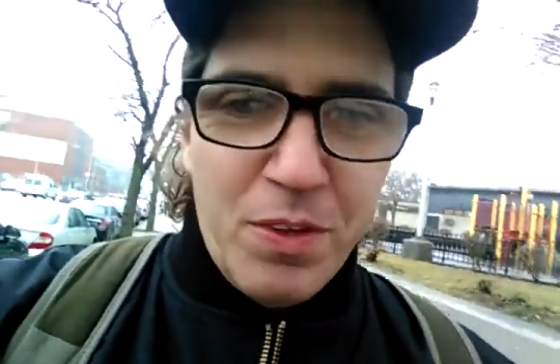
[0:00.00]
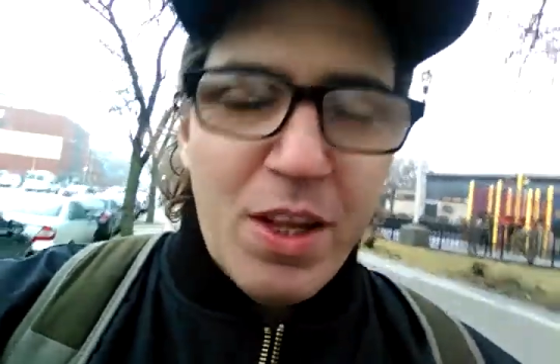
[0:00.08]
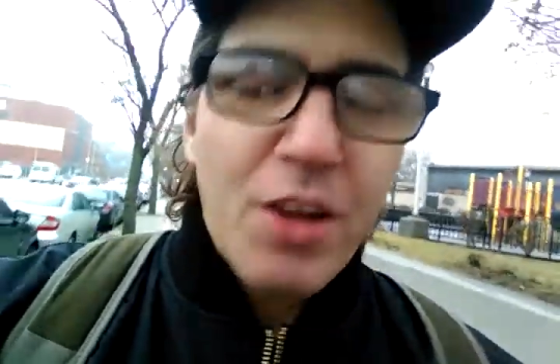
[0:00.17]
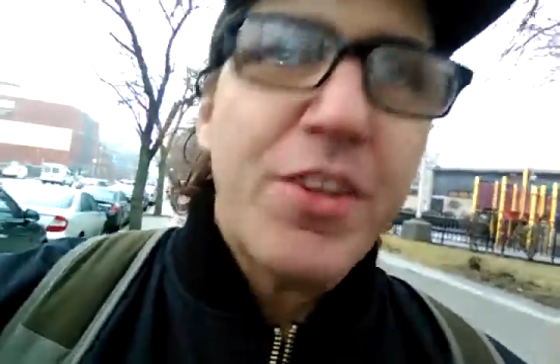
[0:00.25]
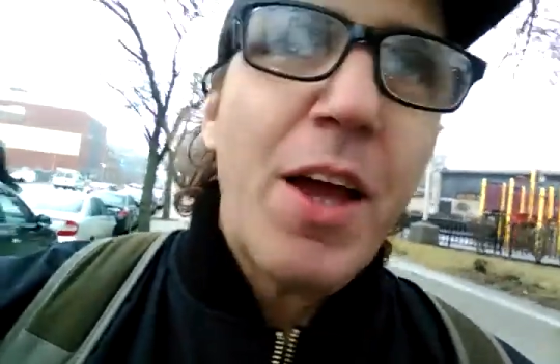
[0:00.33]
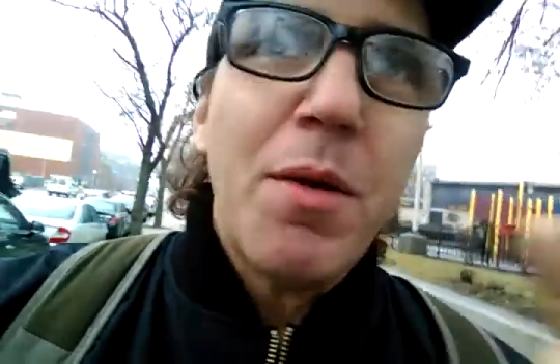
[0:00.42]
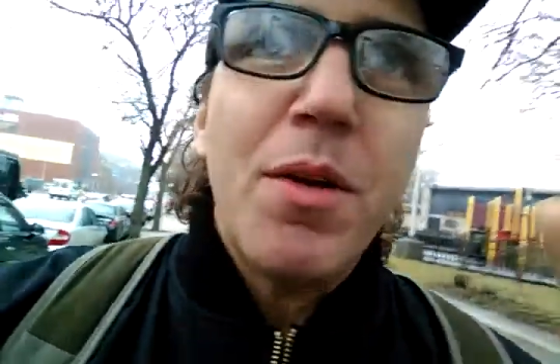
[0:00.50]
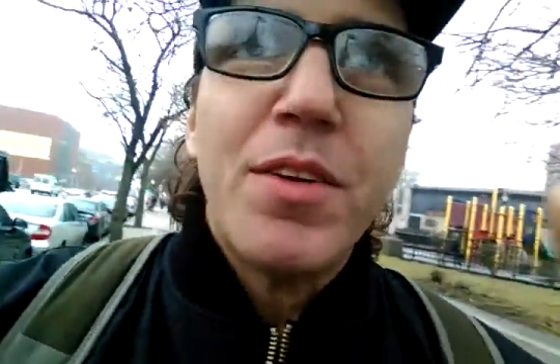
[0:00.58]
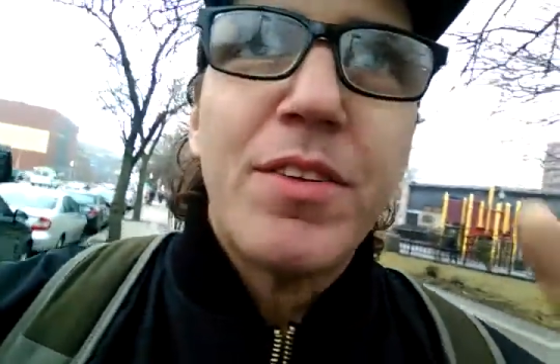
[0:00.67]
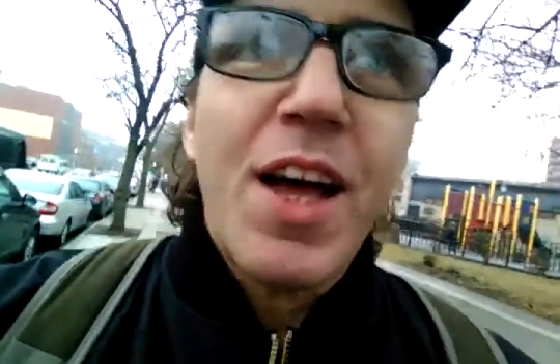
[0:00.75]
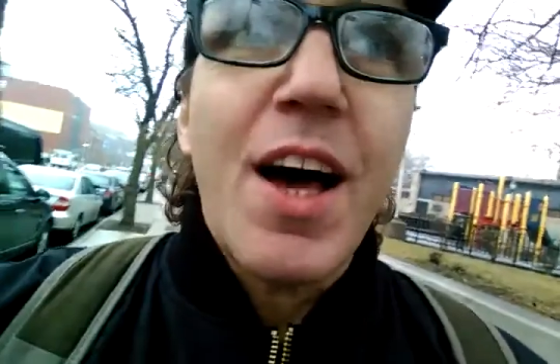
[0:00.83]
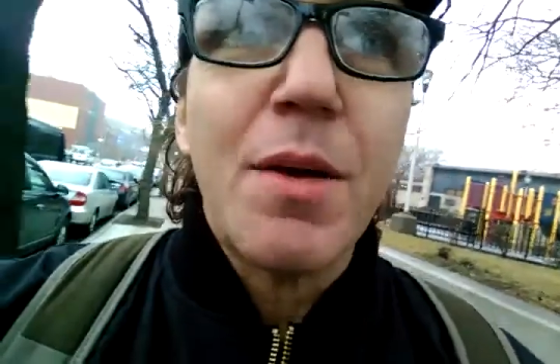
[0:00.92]
you know, De-
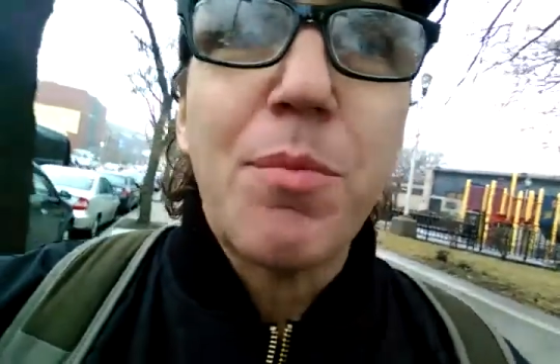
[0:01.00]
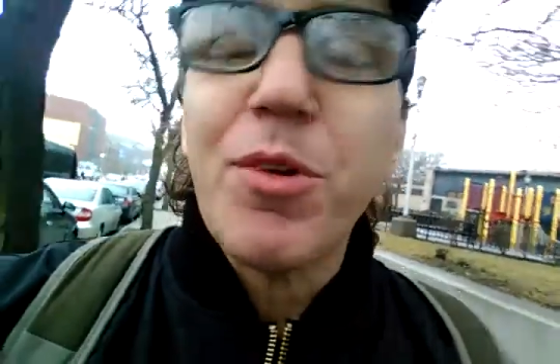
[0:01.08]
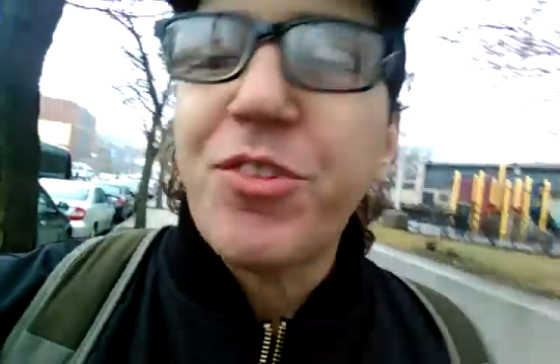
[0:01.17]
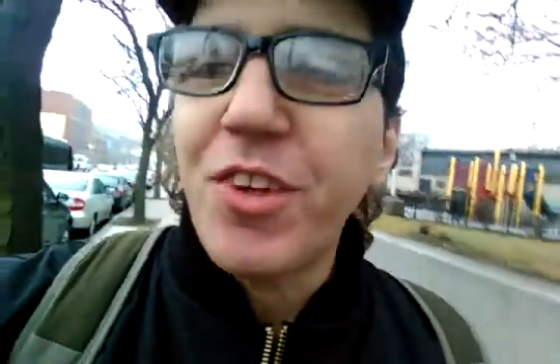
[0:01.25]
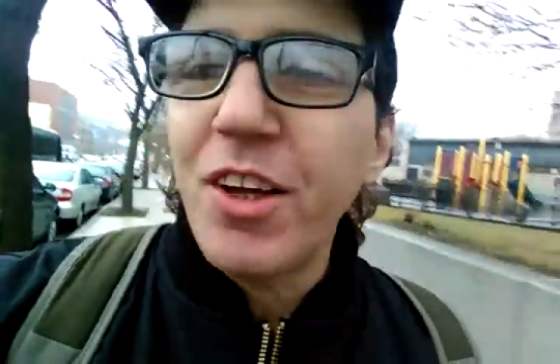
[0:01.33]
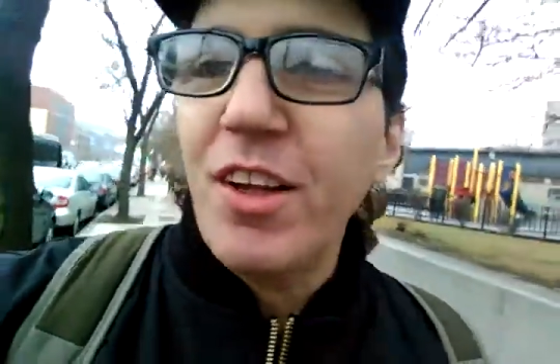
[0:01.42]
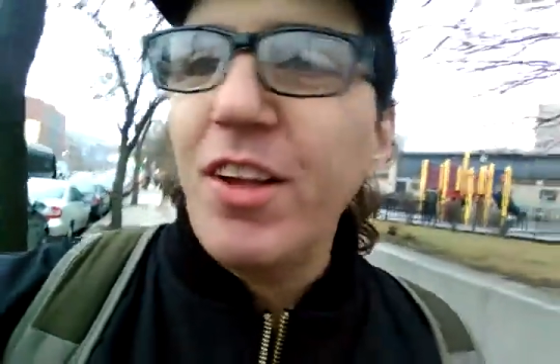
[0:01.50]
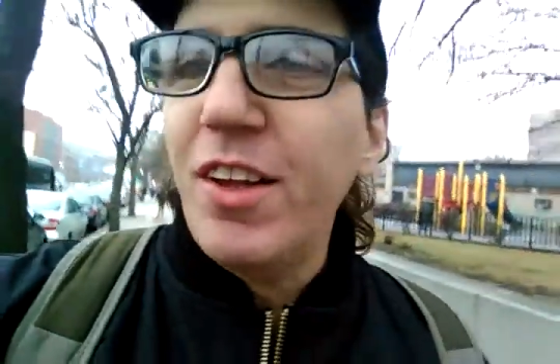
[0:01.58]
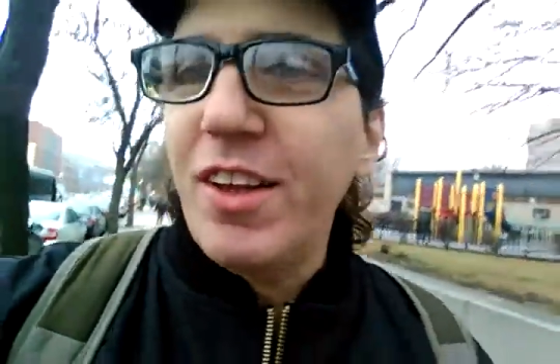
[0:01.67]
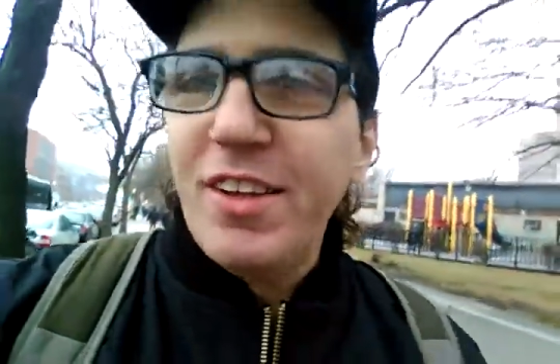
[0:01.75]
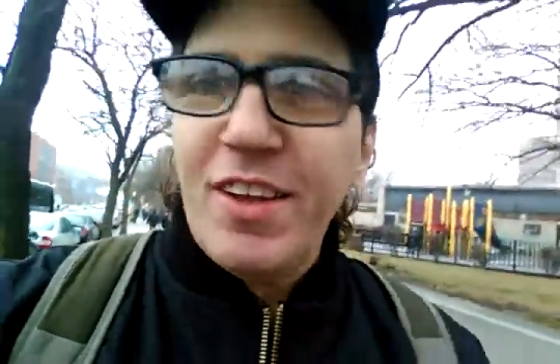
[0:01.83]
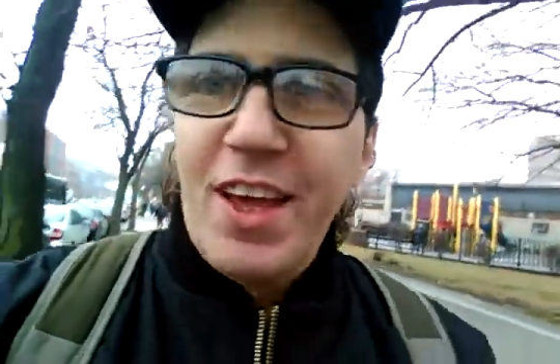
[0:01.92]
uh, Donna
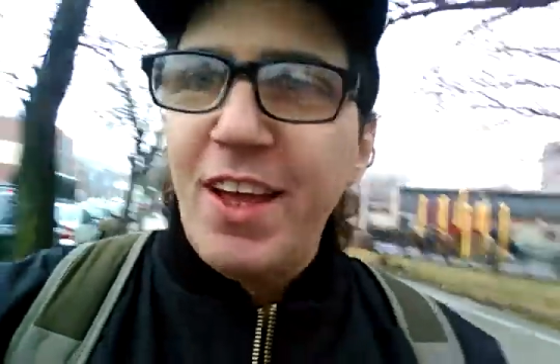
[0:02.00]
Brazile and,